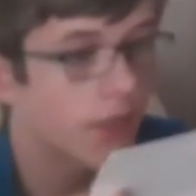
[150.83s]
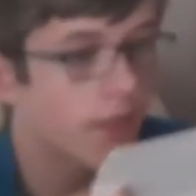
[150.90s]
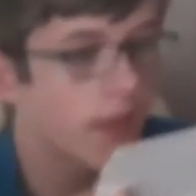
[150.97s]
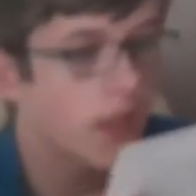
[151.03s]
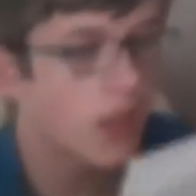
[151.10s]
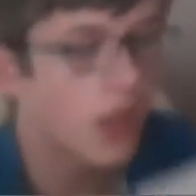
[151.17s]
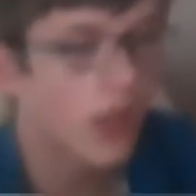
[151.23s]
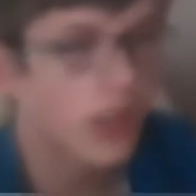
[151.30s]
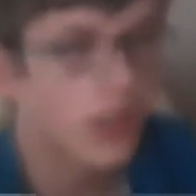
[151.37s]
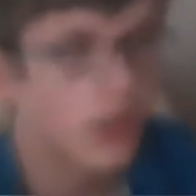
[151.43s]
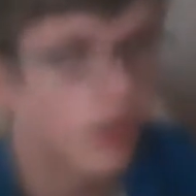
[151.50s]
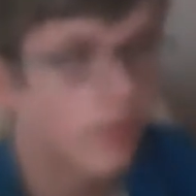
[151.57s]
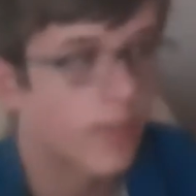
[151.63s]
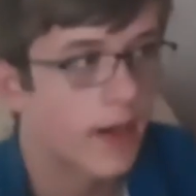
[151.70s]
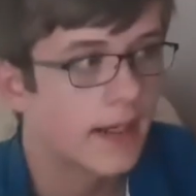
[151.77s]
think I can do
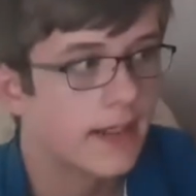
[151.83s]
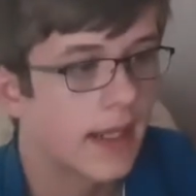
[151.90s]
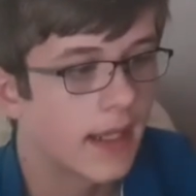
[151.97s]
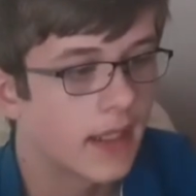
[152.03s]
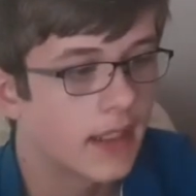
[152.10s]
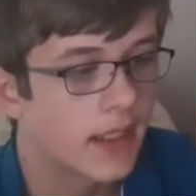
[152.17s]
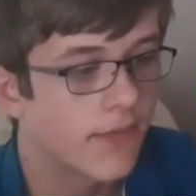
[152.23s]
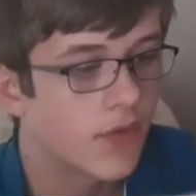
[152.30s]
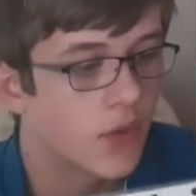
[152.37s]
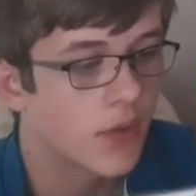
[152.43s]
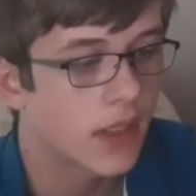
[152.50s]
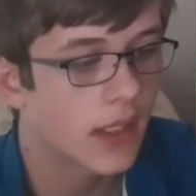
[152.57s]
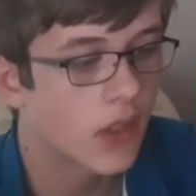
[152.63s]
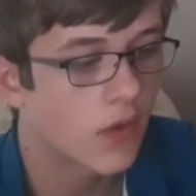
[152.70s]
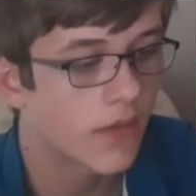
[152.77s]
it by link. If you
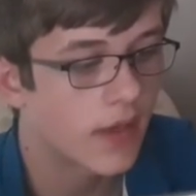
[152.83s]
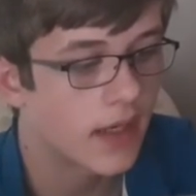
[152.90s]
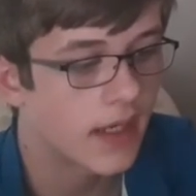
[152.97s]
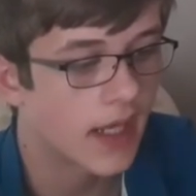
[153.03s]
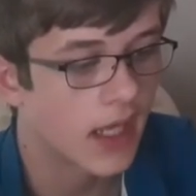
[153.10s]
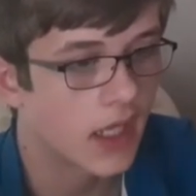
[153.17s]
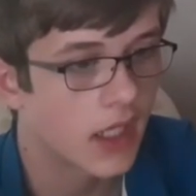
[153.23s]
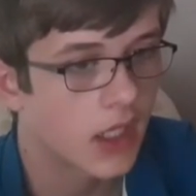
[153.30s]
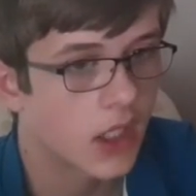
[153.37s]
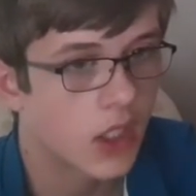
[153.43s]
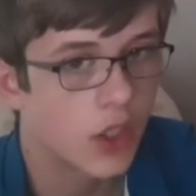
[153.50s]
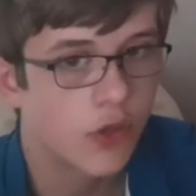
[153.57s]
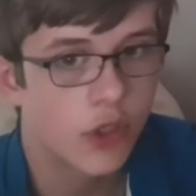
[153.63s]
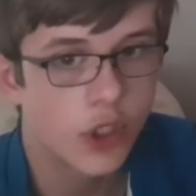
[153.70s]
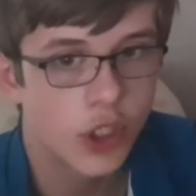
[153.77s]
click on the link,
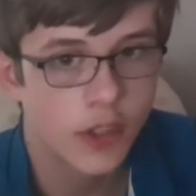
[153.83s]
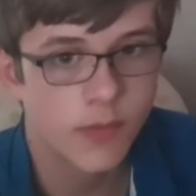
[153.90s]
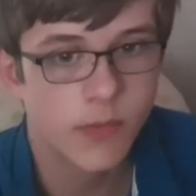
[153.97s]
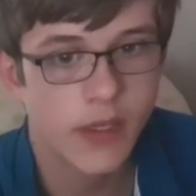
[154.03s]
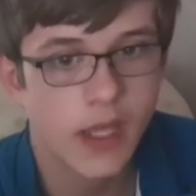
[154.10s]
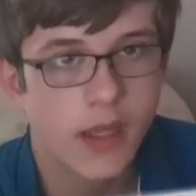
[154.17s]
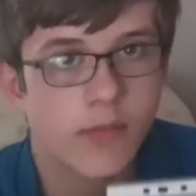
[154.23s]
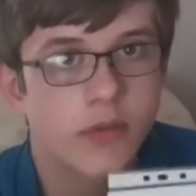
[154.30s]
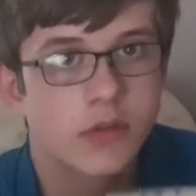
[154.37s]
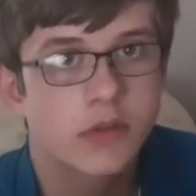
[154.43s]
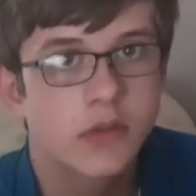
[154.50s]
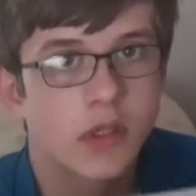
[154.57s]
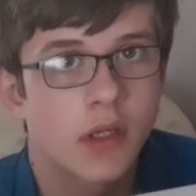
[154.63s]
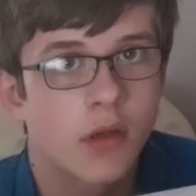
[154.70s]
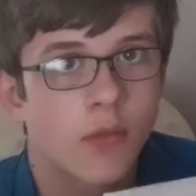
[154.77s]
you should be able
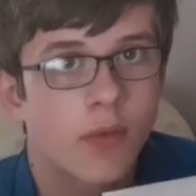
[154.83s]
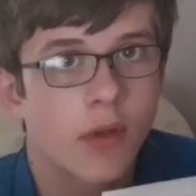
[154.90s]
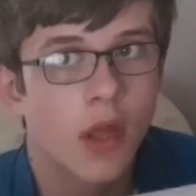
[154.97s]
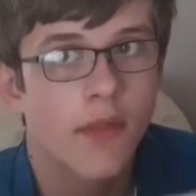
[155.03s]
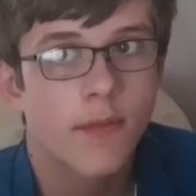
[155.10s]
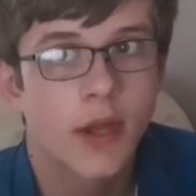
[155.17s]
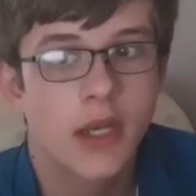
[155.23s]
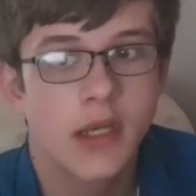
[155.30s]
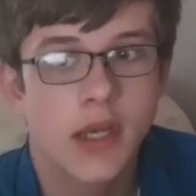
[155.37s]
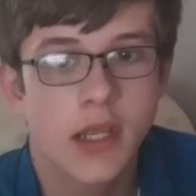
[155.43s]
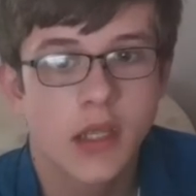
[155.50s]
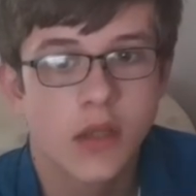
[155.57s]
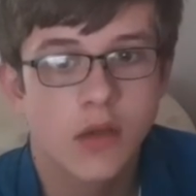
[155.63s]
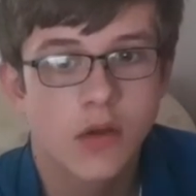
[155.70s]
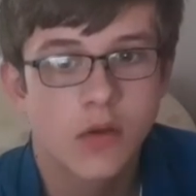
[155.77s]
to, it'll be either by
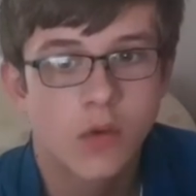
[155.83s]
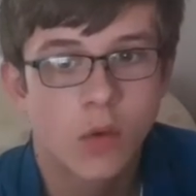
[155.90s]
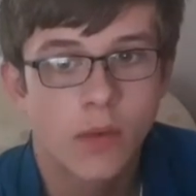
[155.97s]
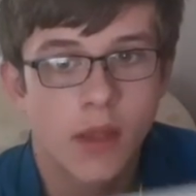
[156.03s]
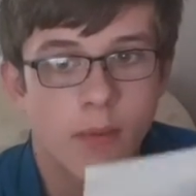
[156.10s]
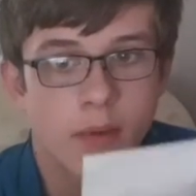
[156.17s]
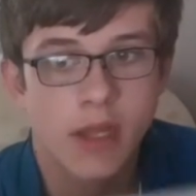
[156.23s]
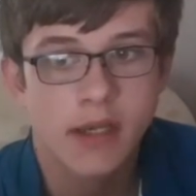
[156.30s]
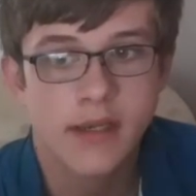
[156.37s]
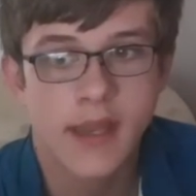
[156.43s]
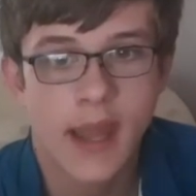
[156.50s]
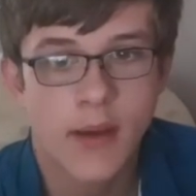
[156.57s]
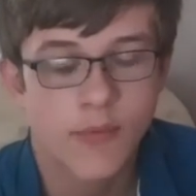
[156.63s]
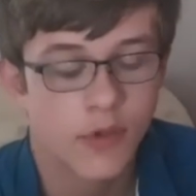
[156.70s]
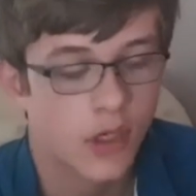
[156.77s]
link or there'll be a
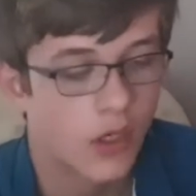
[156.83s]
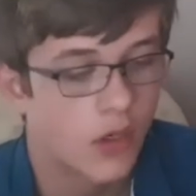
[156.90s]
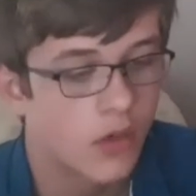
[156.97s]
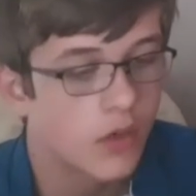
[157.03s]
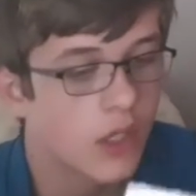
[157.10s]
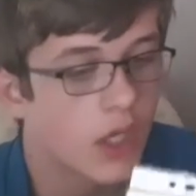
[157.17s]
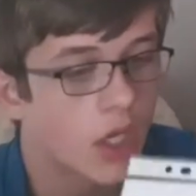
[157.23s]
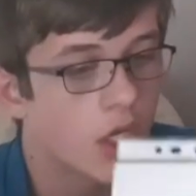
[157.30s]
download.